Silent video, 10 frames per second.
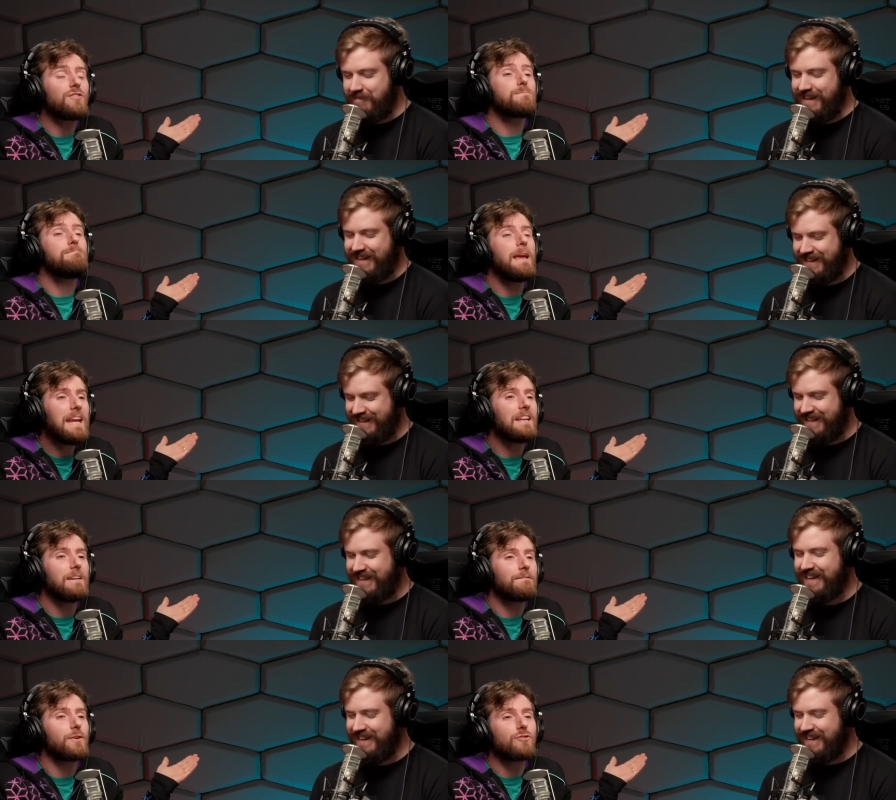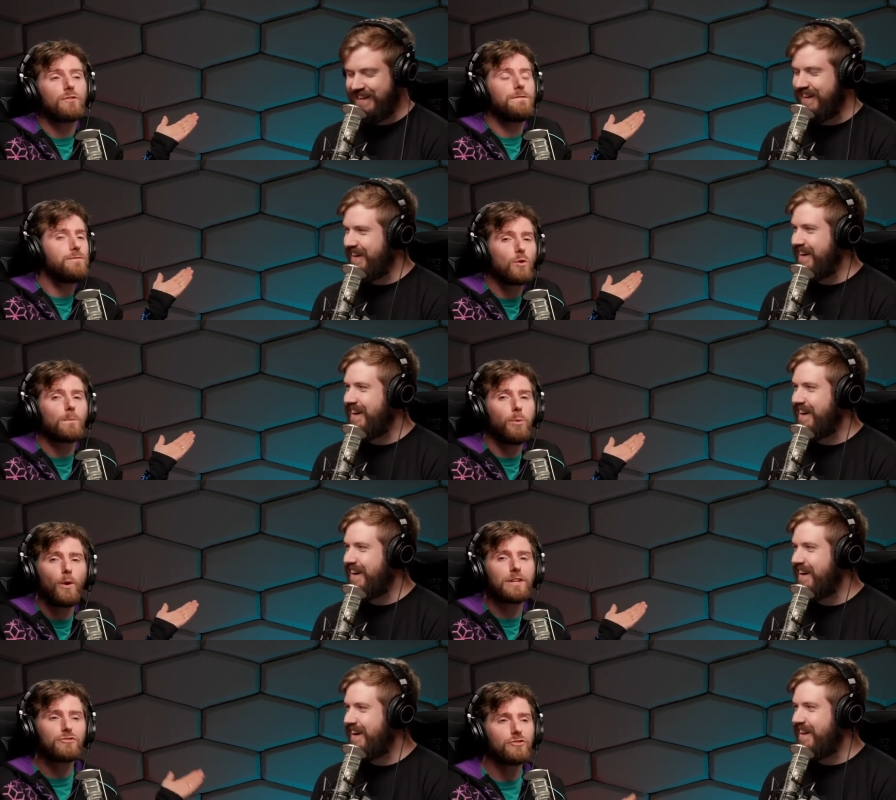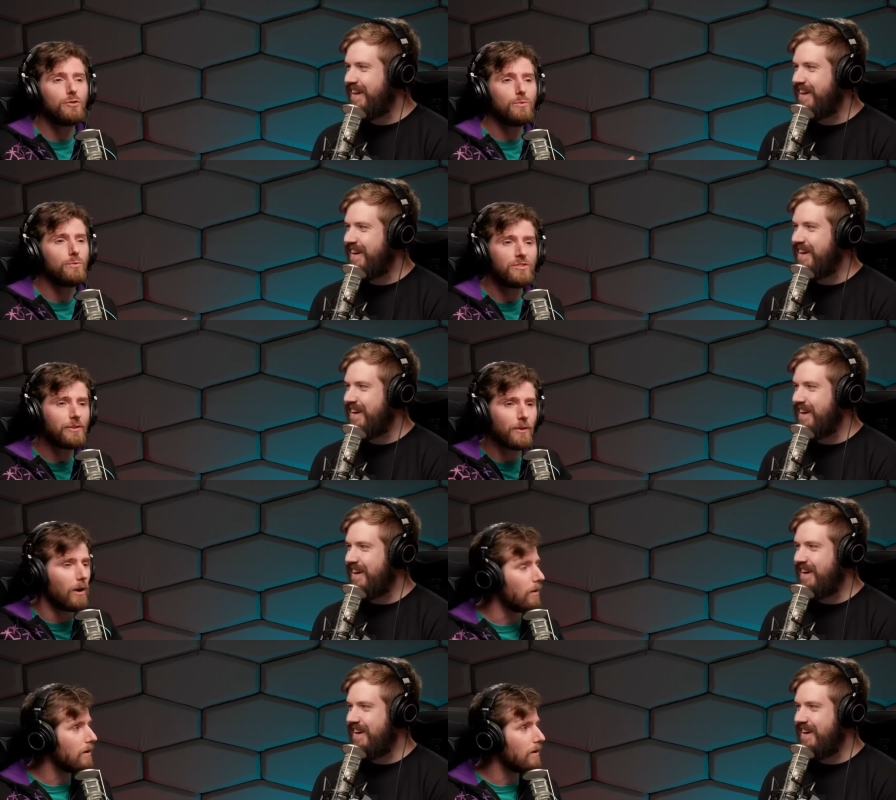Speaker 1: made it version 4.20.